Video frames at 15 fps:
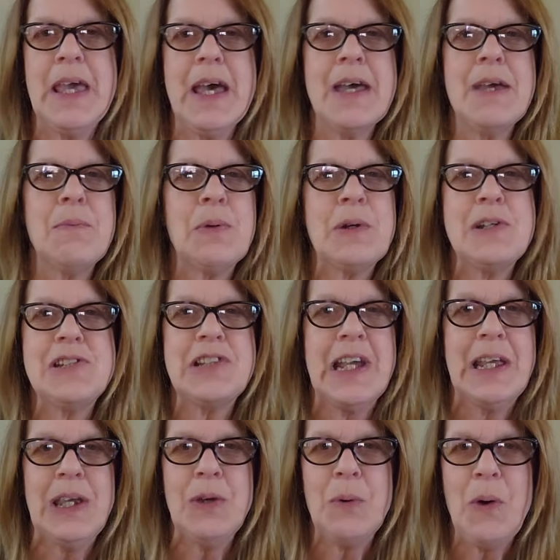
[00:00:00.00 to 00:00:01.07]
I
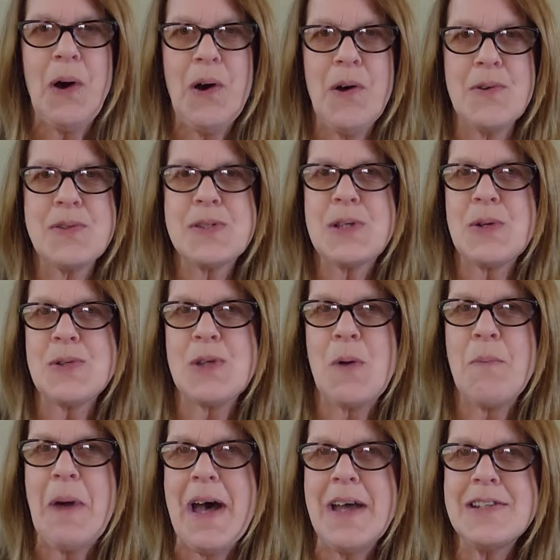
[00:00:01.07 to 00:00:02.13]
appreciate you all so
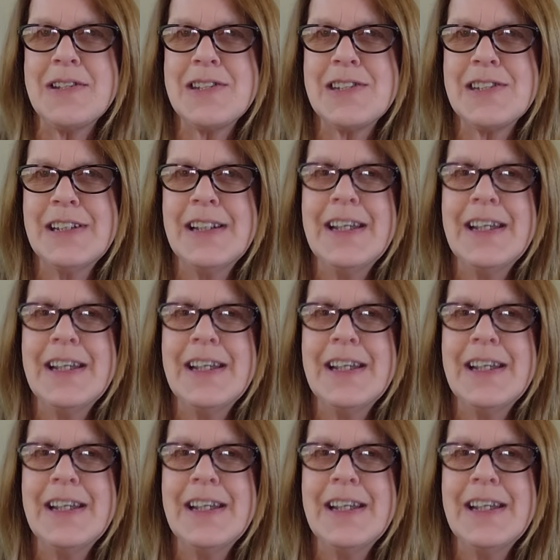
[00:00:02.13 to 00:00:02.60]
much.